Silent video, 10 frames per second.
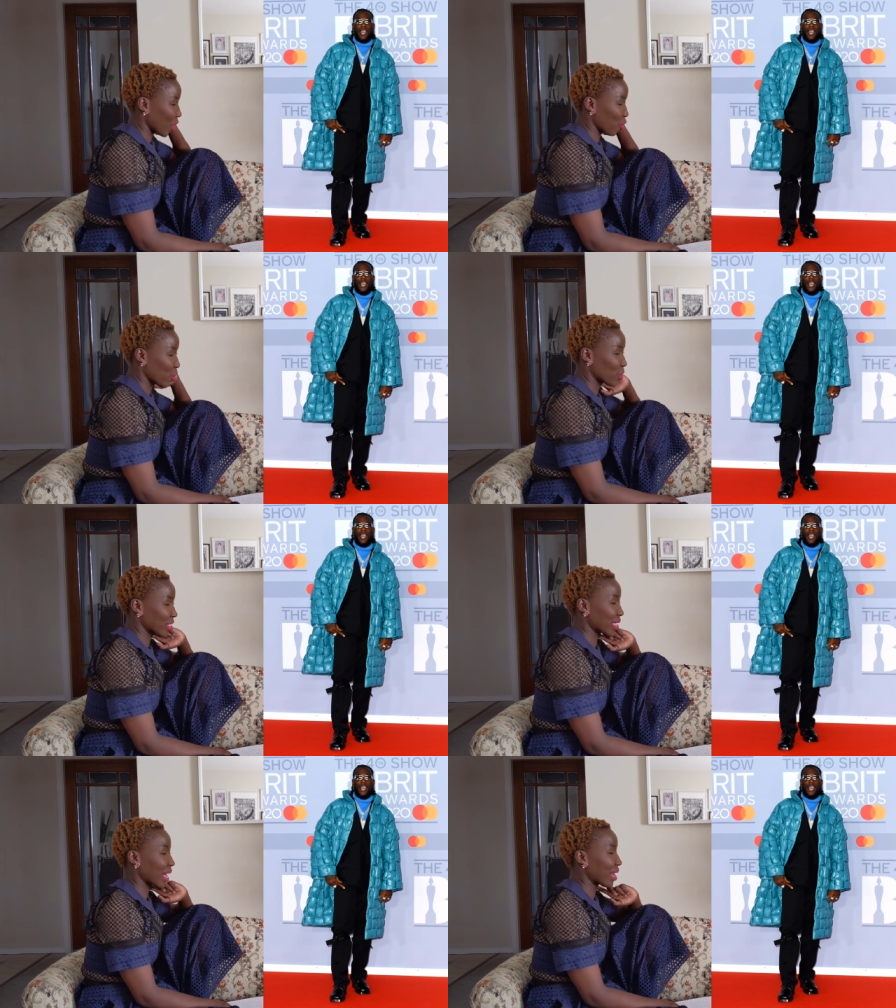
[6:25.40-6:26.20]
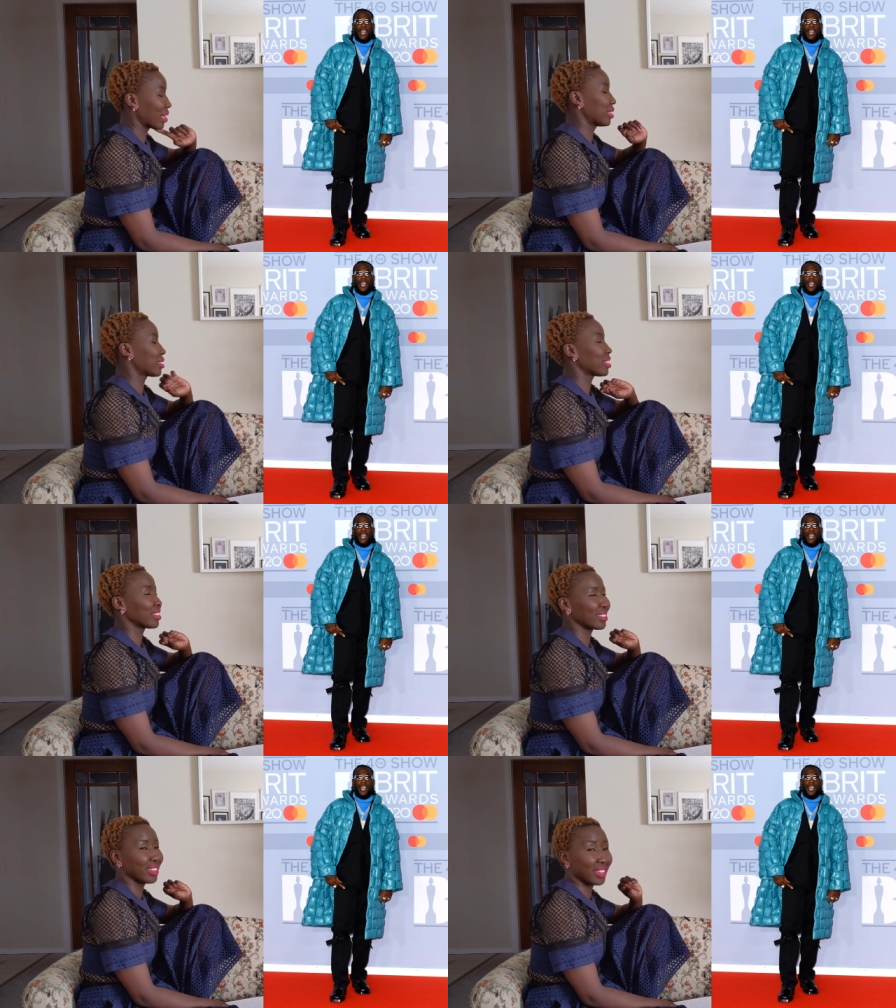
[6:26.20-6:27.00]
Of course, the color
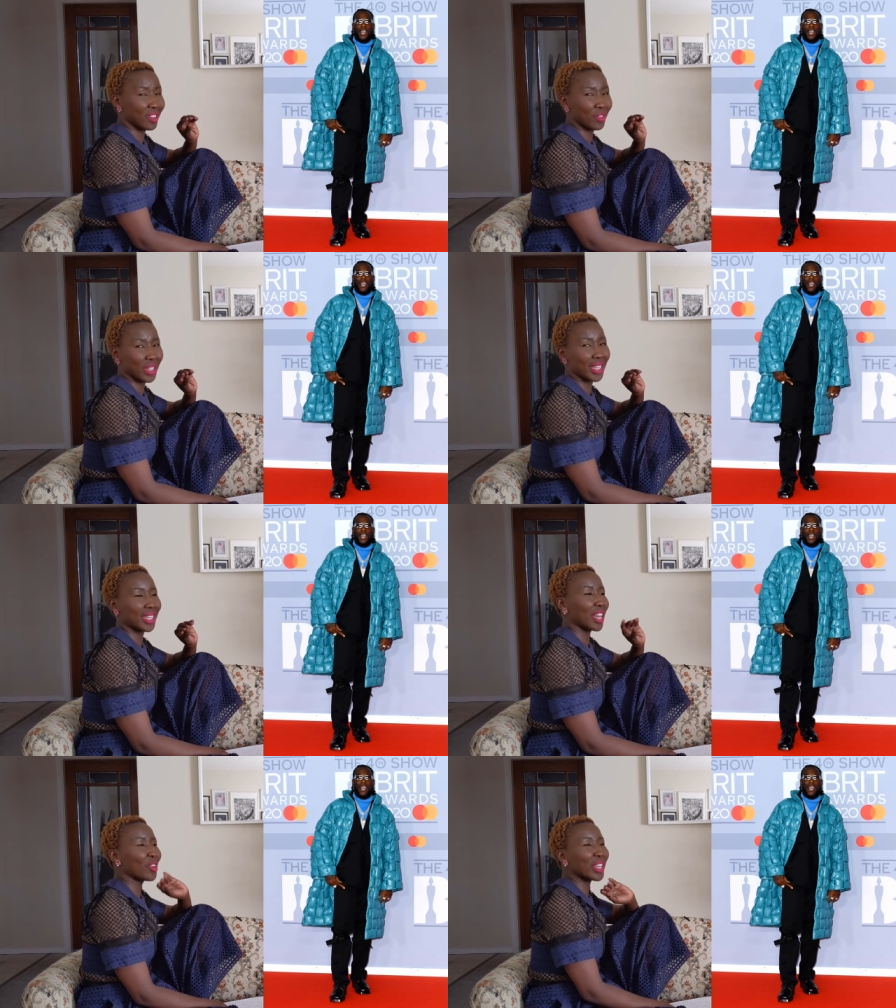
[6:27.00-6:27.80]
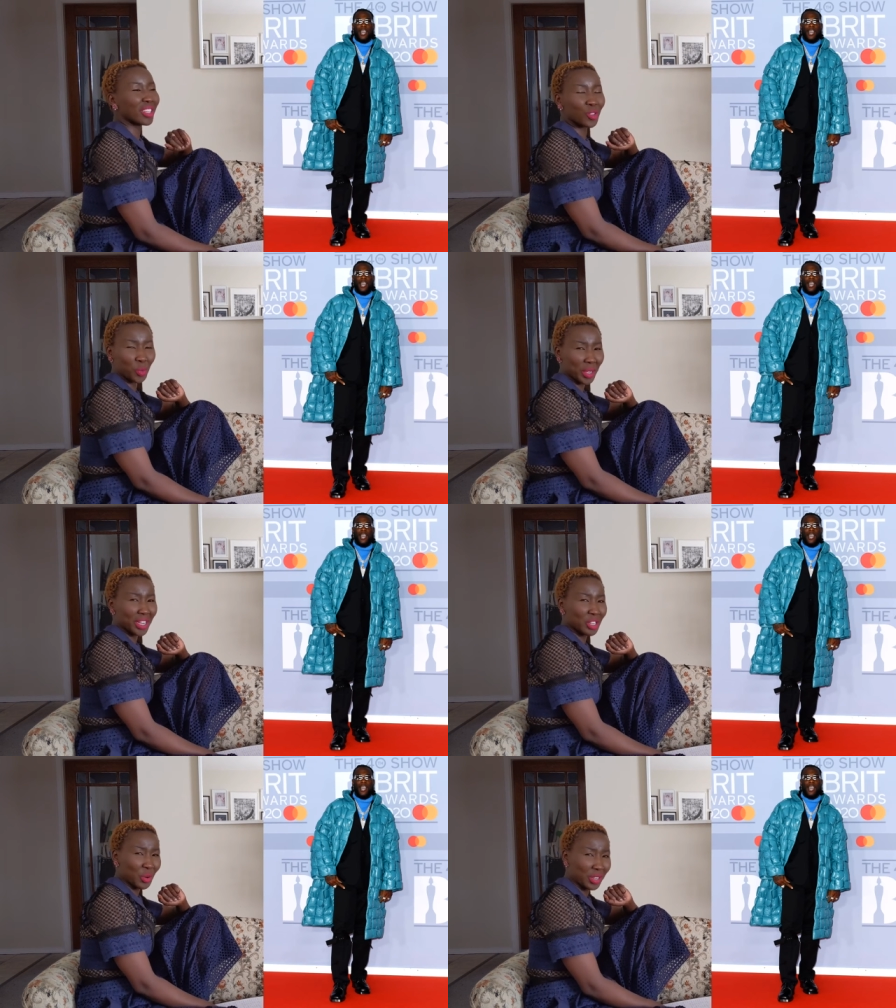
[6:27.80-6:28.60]
is lovely. Now, here's what
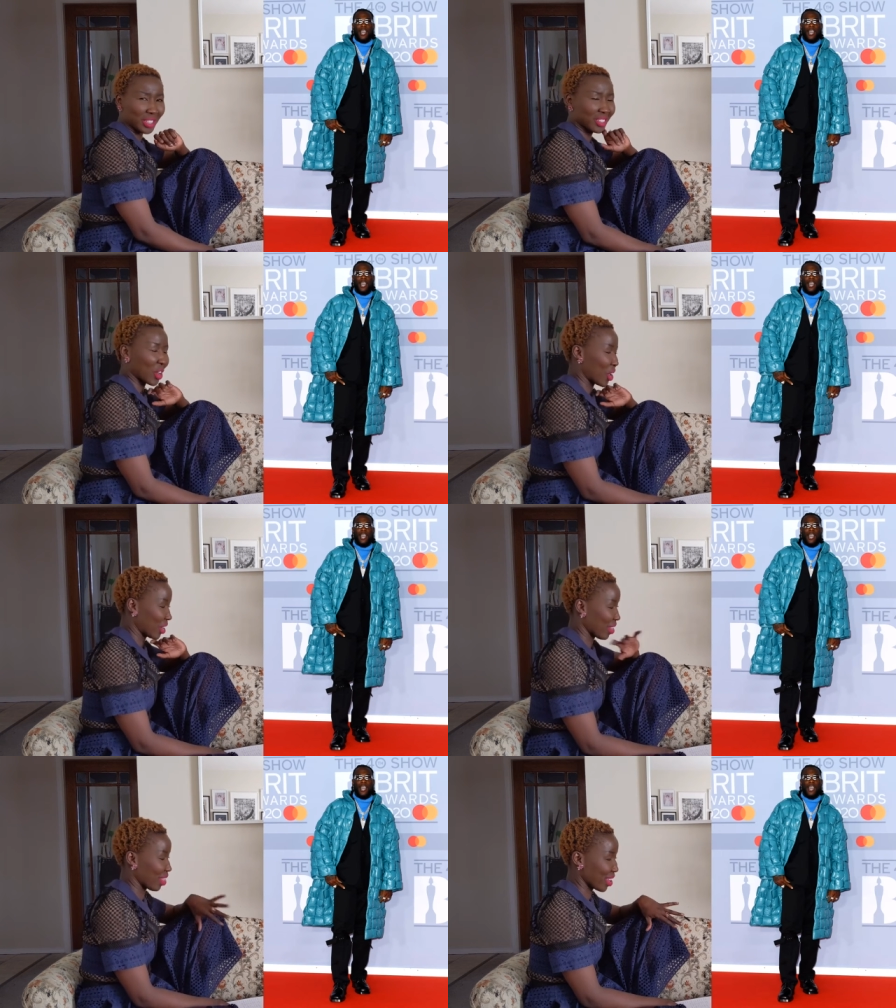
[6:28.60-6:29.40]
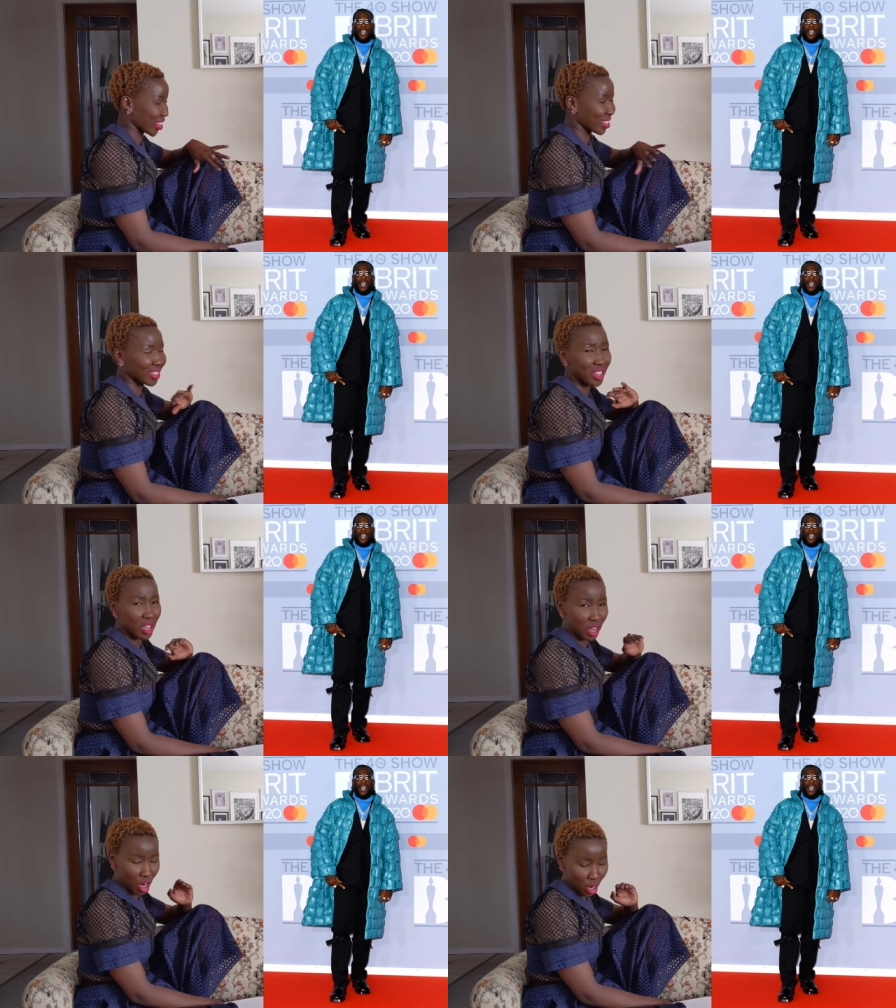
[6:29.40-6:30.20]
I noticed on this
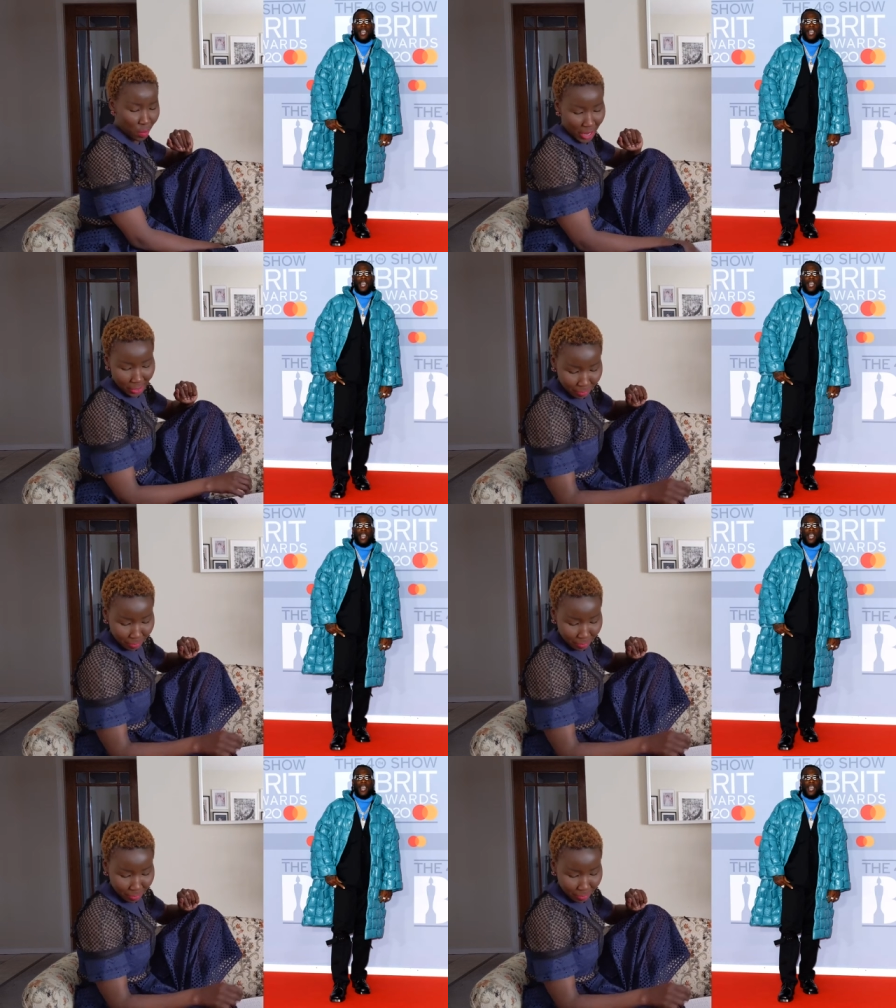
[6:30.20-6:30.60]
carpet.